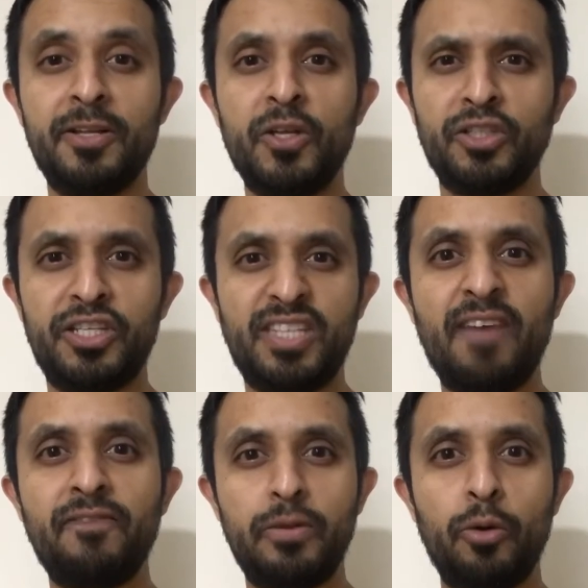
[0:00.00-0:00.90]
So it's
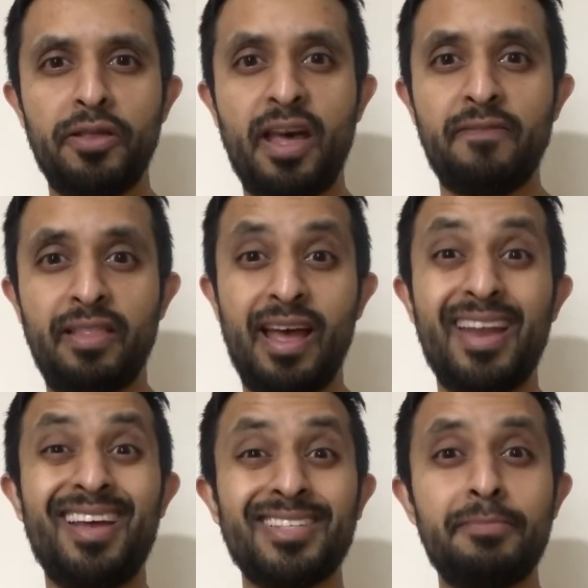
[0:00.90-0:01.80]
definitely worth having that. And
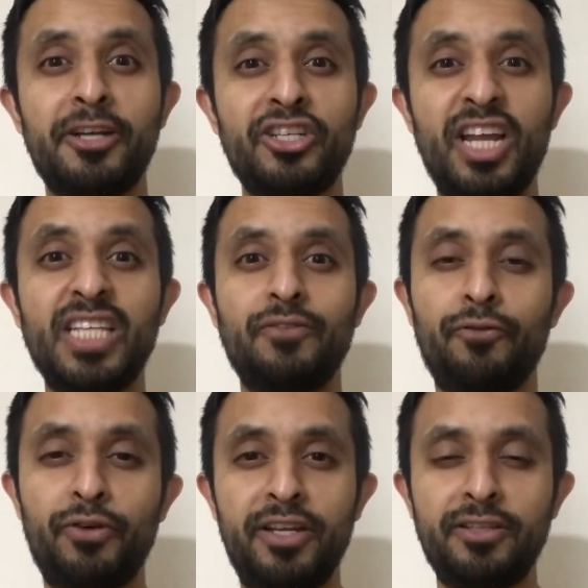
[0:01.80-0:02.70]
as I mentioned, it's for
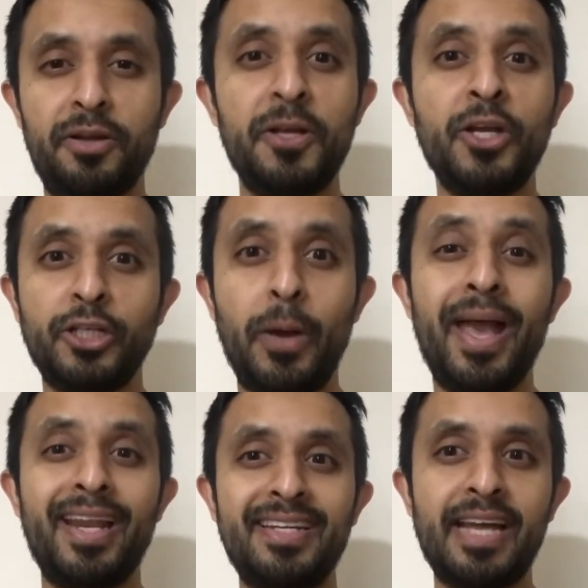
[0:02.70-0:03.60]
free, so go
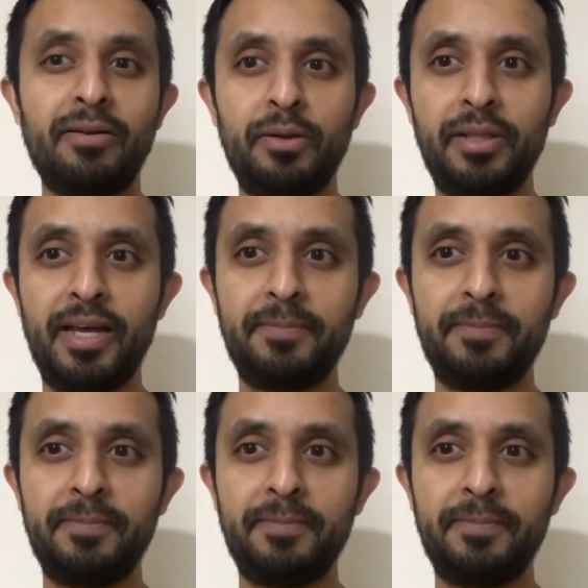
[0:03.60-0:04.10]
ahead and download that.